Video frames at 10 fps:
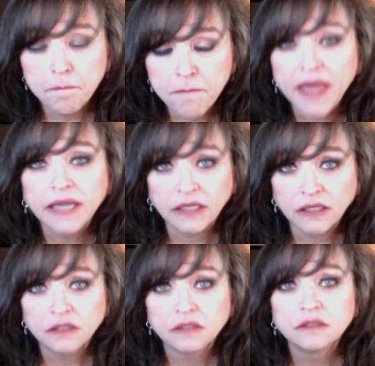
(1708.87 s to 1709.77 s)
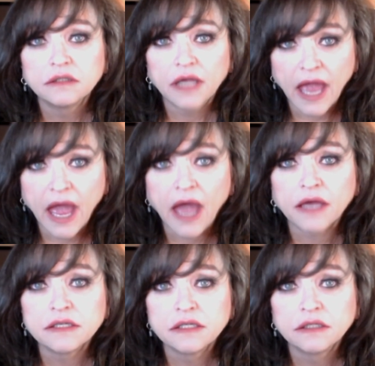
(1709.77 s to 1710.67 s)
many
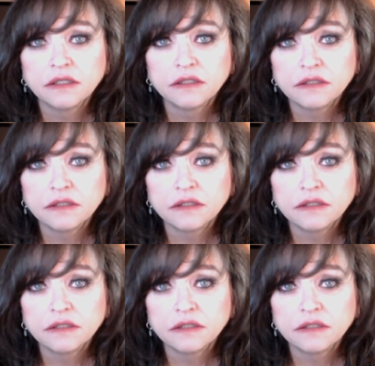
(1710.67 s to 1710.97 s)
add